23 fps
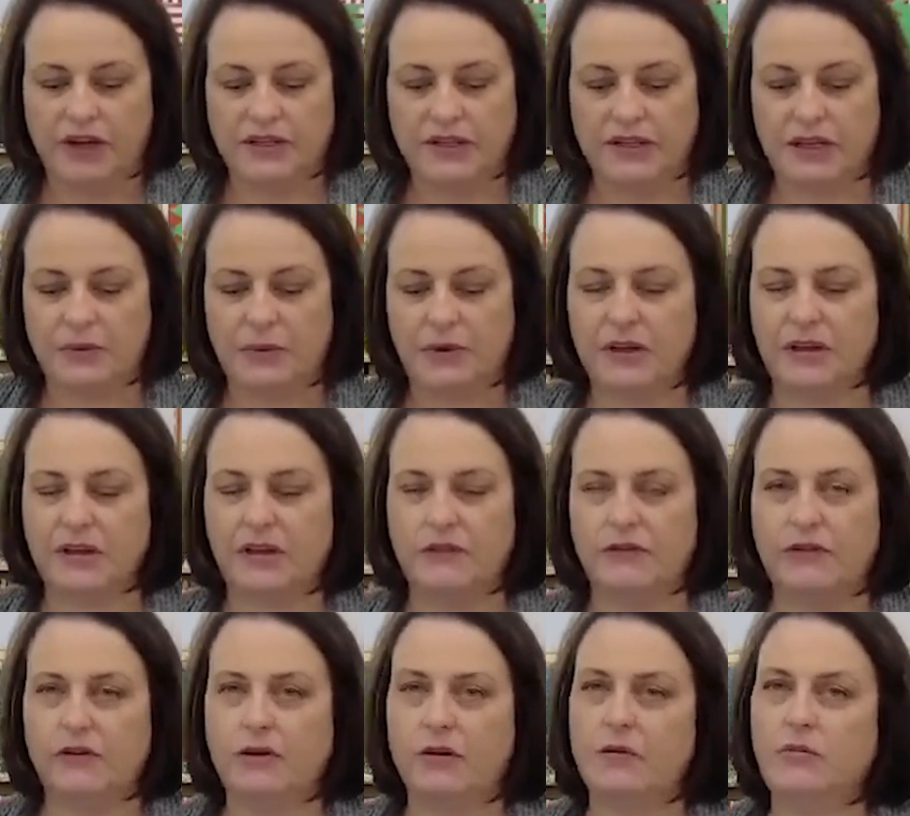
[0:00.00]
But typically,
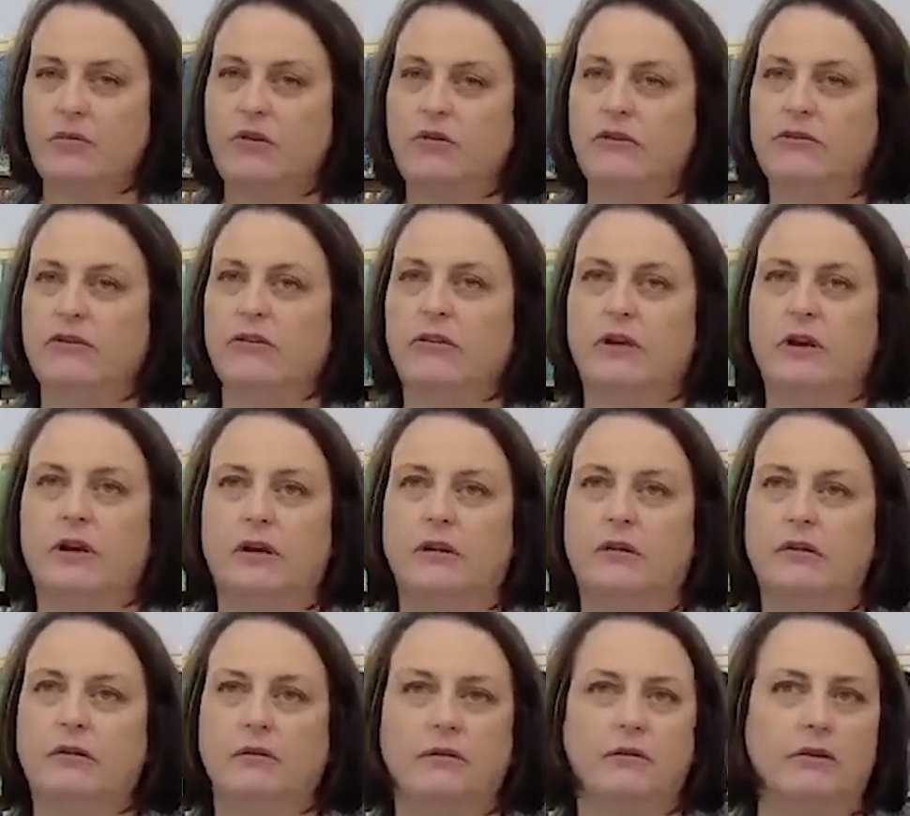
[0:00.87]
if you can move your
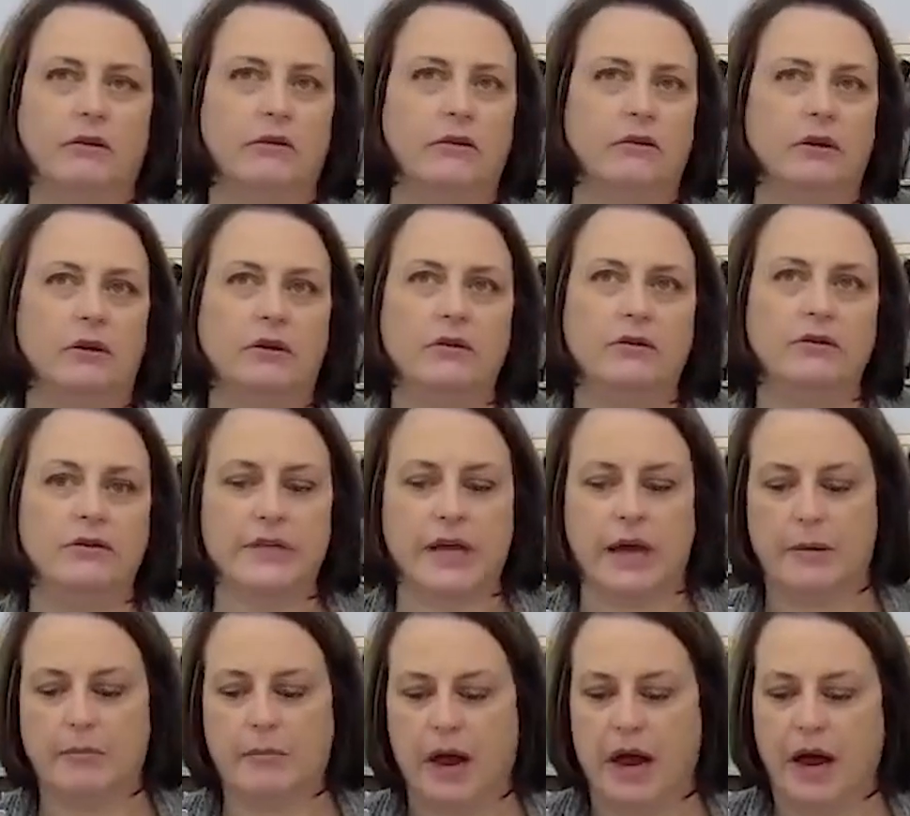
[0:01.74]
needle, you can use
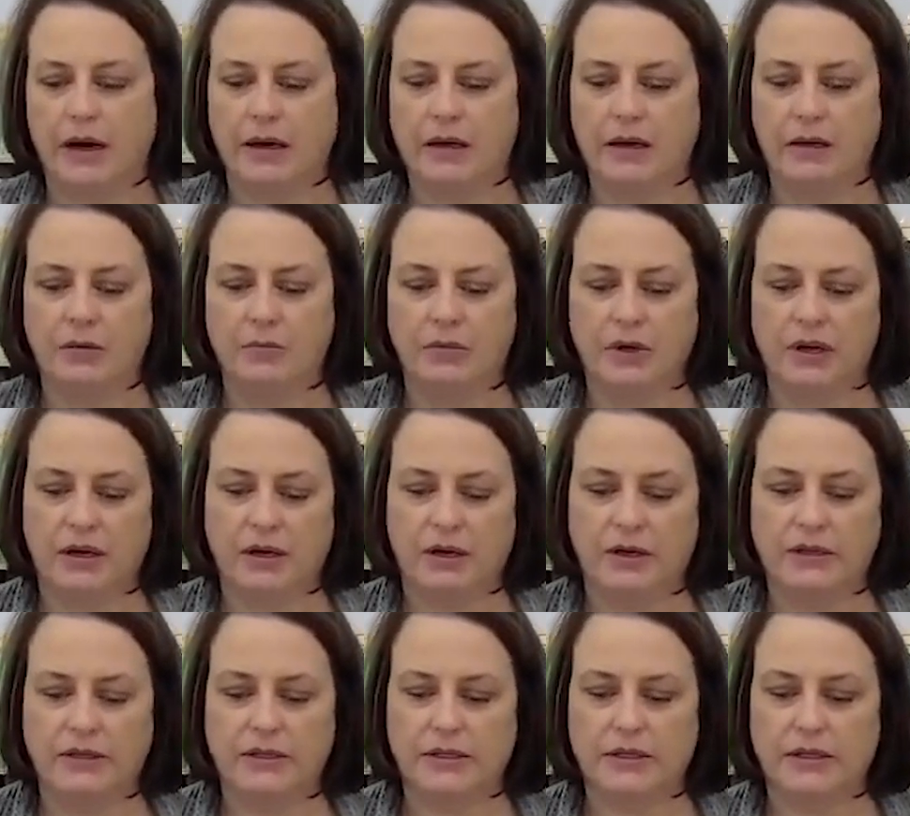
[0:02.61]
that magnet
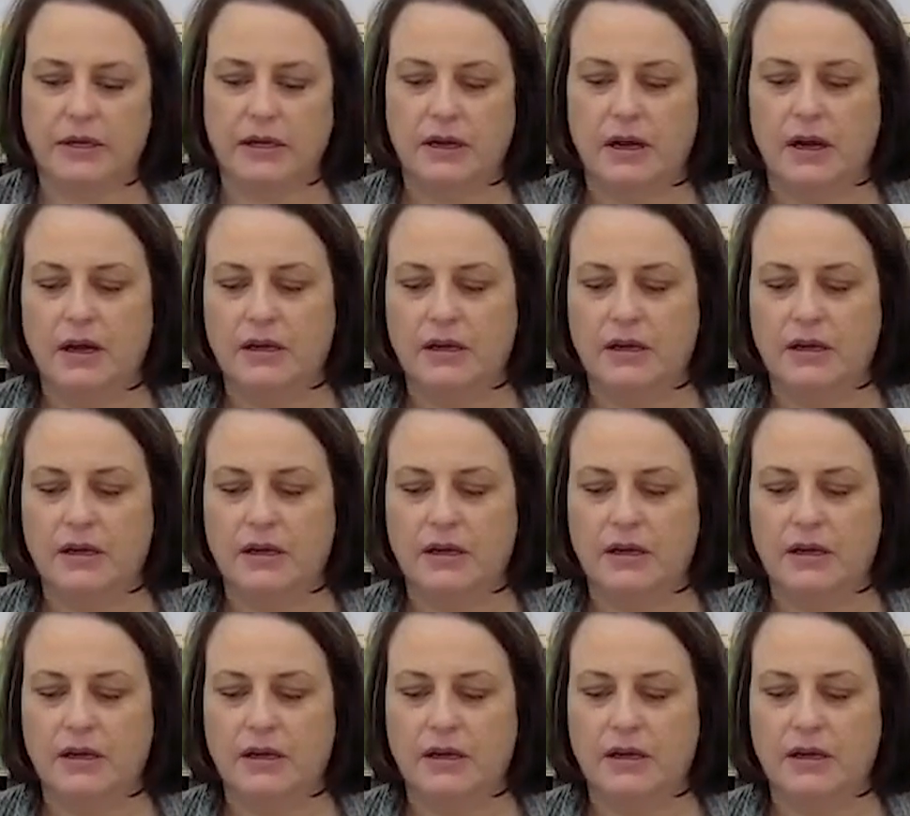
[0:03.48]
because.